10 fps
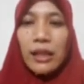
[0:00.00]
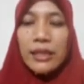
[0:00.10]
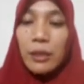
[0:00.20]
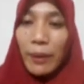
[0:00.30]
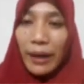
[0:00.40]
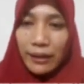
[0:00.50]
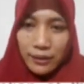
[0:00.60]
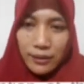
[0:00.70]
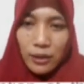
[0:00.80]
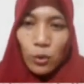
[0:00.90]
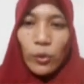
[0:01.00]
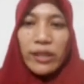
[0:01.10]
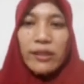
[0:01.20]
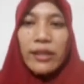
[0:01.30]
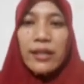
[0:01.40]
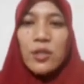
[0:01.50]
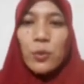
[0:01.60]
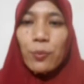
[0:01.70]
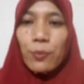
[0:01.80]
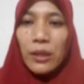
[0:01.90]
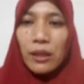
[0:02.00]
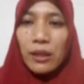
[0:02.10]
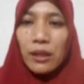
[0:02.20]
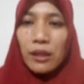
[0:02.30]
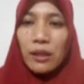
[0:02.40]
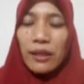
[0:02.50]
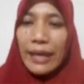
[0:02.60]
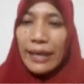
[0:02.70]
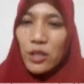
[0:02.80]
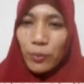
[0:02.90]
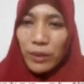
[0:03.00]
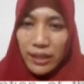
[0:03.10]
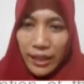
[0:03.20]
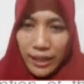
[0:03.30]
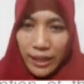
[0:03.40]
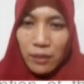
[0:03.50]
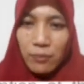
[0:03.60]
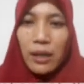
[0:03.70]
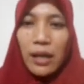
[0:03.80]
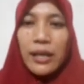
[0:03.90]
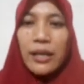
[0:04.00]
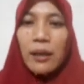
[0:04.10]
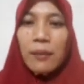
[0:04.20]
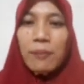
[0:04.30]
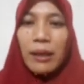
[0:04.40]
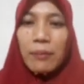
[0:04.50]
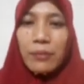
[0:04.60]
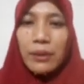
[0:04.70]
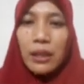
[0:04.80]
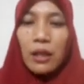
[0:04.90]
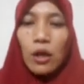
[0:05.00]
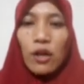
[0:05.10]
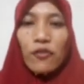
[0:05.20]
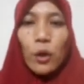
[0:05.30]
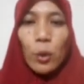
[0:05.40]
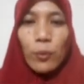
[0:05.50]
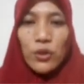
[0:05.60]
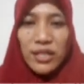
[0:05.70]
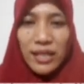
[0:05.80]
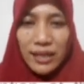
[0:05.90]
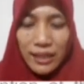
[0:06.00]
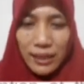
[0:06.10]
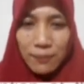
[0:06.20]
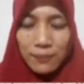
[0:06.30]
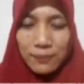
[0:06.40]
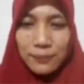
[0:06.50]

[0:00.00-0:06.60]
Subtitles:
debater when they speaking by a member of opposing team.